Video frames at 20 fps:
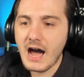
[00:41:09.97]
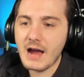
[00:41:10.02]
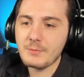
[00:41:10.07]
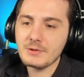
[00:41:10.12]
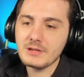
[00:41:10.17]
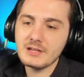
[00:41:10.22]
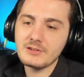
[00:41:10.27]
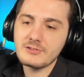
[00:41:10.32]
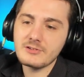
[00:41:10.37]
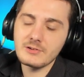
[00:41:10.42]

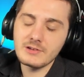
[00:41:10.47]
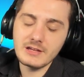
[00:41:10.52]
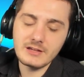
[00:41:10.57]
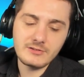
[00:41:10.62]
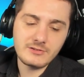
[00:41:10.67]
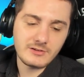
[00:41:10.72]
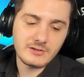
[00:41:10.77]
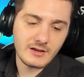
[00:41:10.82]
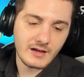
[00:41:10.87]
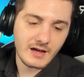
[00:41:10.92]
I really do
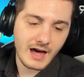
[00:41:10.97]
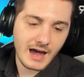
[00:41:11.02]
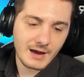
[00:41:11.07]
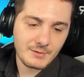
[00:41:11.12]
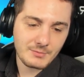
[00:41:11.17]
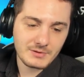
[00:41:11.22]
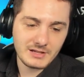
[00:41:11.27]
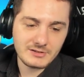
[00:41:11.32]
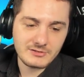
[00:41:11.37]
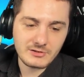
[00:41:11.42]
need to
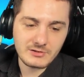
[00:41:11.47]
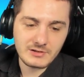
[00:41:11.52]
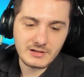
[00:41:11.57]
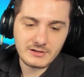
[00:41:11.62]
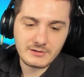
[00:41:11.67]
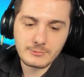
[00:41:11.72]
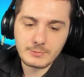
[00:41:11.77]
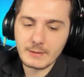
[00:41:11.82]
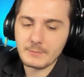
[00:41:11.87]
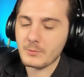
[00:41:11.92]
I really
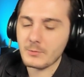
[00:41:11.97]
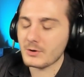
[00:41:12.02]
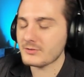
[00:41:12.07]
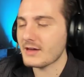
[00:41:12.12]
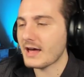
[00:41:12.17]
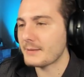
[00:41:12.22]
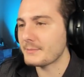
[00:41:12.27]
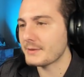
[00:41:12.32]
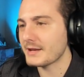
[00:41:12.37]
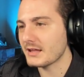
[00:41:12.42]
do need to spend
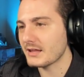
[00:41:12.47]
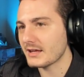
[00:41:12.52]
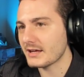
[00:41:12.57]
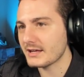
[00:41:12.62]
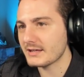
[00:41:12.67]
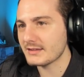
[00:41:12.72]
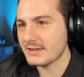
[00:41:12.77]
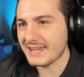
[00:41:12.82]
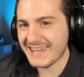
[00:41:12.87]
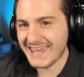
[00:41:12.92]
more time in
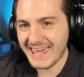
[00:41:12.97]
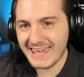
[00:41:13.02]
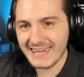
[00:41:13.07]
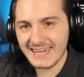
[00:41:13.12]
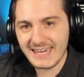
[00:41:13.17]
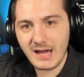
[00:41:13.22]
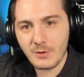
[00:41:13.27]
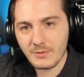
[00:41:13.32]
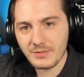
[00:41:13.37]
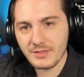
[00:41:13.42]
LA and like
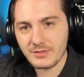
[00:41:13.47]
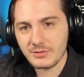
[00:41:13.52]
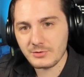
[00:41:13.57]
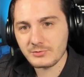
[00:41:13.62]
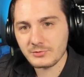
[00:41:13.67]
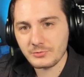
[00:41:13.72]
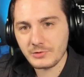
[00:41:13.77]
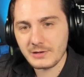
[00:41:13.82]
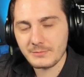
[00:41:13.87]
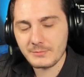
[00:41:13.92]
hang out with
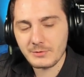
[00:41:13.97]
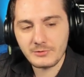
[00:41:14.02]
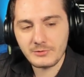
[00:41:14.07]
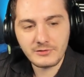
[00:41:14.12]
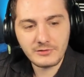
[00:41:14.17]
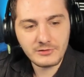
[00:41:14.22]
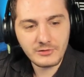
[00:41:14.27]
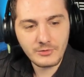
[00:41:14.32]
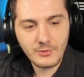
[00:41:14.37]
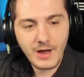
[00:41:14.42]
other
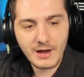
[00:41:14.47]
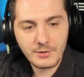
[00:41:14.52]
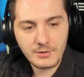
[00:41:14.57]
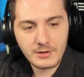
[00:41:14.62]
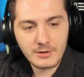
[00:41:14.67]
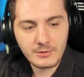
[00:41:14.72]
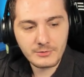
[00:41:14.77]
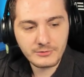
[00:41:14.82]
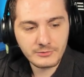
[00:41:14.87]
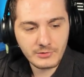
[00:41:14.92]
streamers and do
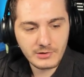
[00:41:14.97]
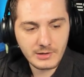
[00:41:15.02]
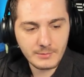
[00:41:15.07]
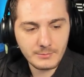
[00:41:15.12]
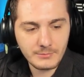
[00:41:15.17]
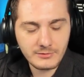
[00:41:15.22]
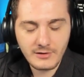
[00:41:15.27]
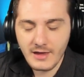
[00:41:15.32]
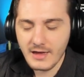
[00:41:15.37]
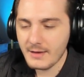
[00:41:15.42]
IRL
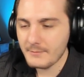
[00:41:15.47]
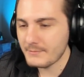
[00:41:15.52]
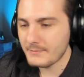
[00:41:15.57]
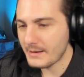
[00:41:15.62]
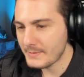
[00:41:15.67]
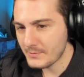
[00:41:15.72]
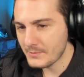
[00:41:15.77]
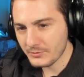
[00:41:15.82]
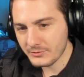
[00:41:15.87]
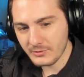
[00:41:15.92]
streams.
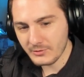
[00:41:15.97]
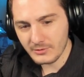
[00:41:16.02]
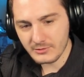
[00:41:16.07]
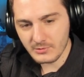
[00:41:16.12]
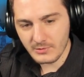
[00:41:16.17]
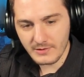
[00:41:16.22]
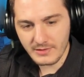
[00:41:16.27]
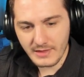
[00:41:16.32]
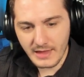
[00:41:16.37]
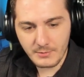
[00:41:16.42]
Maybe we'll
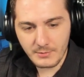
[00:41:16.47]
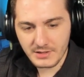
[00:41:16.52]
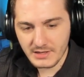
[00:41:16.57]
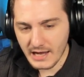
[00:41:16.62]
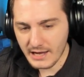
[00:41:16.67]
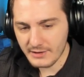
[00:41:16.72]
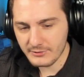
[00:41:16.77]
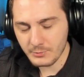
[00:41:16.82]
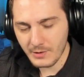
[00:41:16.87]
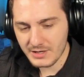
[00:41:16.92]
start doing that.
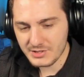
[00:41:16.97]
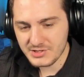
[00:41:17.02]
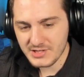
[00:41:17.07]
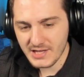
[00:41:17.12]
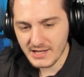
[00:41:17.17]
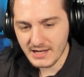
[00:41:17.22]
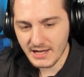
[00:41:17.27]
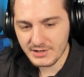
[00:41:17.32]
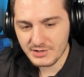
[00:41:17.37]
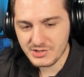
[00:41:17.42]
Would you guys
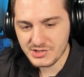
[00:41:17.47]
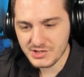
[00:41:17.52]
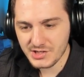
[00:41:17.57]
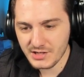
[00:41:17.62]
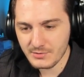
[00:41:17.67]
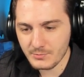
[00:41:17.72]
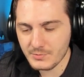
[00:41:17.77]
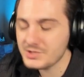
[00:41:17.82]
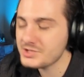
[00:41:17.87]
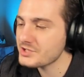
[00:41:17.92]
watch that kind of
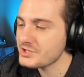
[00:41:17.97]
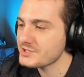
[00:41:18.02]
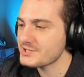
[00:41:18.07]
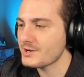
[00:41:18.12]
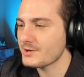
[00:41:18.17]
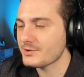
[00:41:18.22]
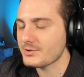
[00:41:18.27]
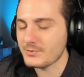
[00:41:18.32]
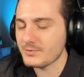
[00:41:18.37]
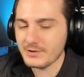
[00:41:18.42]
shit? We
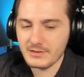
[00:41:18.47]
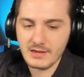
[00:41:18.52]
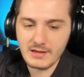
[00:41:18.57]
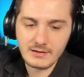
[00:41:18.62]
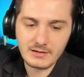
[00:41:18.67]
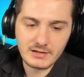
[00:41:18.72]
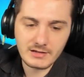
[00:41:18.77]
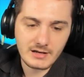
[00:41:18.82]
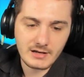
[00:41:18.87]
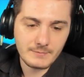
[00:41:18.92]
should start
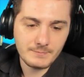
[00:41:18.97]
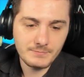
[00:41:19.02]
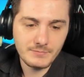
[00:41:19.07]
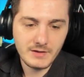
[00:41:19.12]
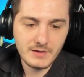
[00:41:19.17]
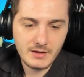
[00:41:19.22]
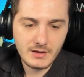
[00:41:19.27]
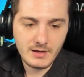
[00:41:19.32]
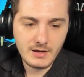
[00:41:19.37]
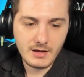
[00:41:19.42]
doing that. Yeah.
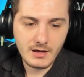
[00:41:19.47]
